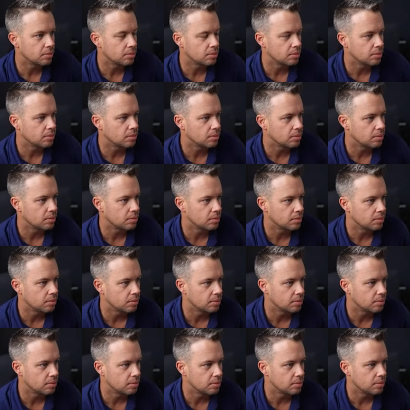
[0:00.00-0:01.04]

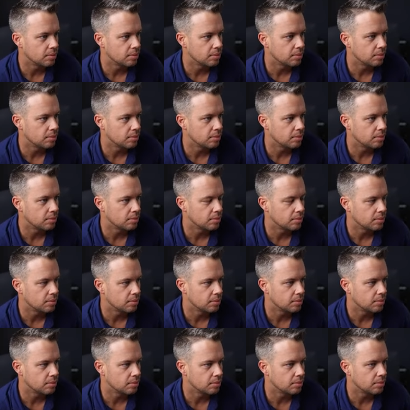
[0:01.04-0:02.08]

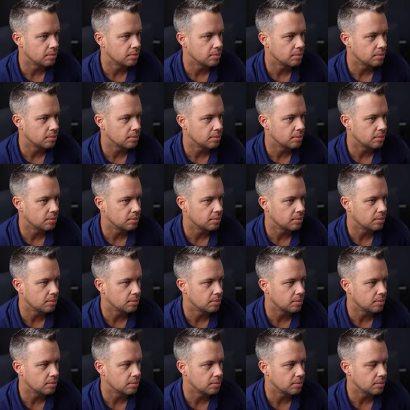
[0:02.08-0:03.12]

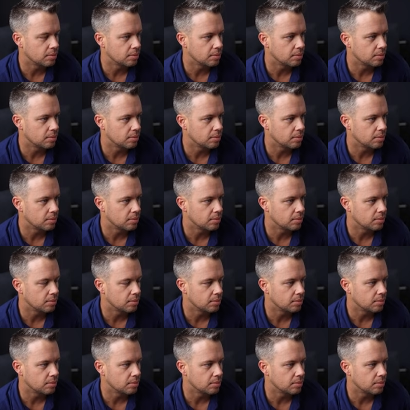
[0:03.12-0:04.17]

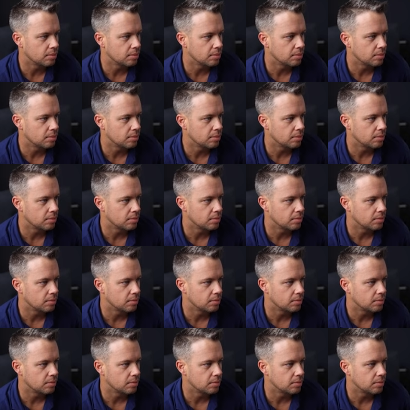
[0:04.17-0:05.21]

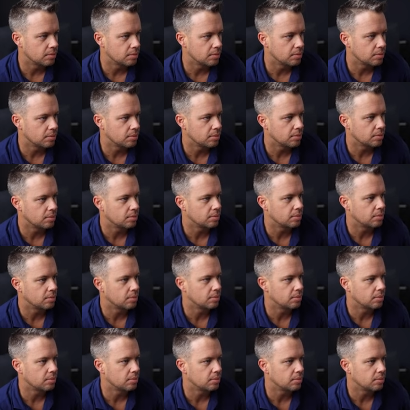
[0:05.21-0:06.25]

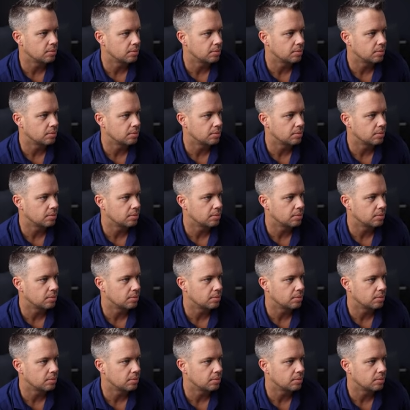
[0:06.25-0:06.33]
(no one is talking)